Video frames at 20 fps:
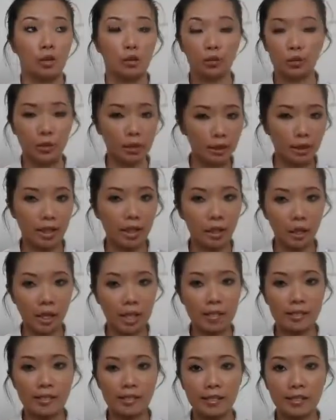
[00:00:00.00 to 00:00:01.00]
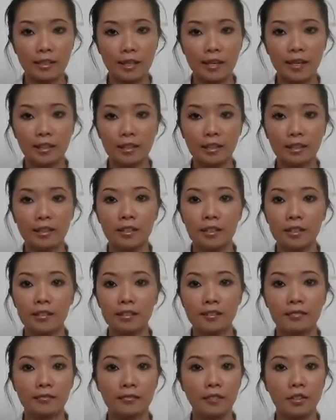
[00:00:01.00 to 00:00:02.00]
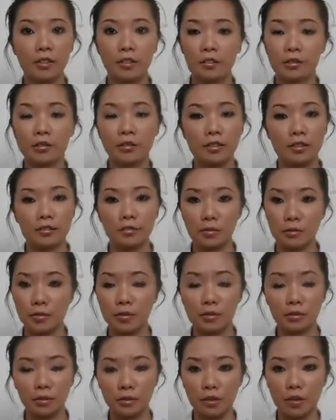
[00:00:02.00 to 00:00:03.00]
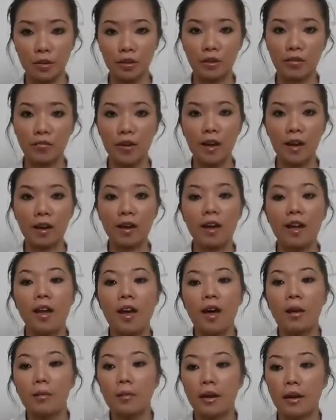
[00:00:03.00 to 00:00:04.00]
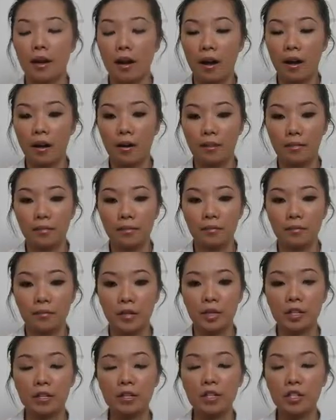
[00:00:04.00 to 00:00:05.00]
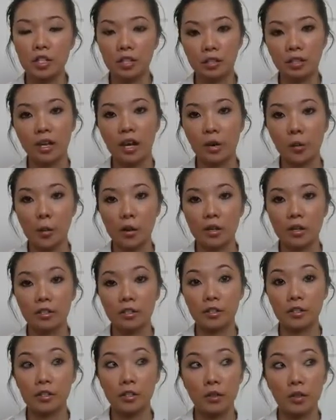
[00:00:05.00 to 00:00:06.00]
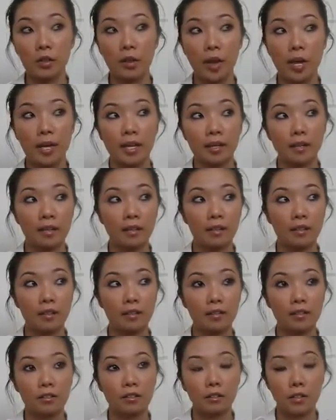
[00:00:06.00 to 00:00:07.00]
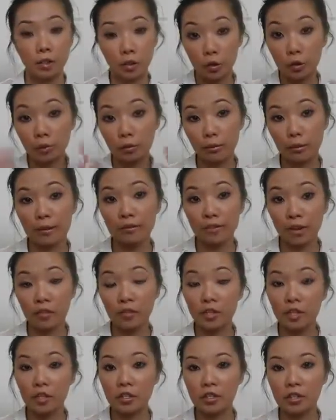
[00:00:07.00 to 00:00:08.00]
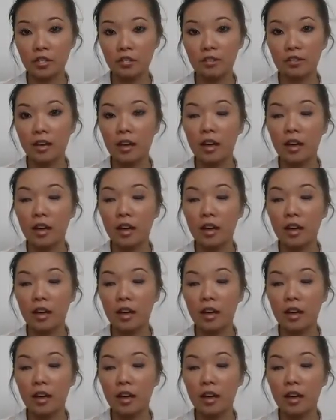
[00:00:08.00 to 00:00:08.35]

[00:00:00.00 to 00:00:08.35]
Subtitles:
really crazy lately because of, the stress from school and all of that. But initially I wanted to do my foundation,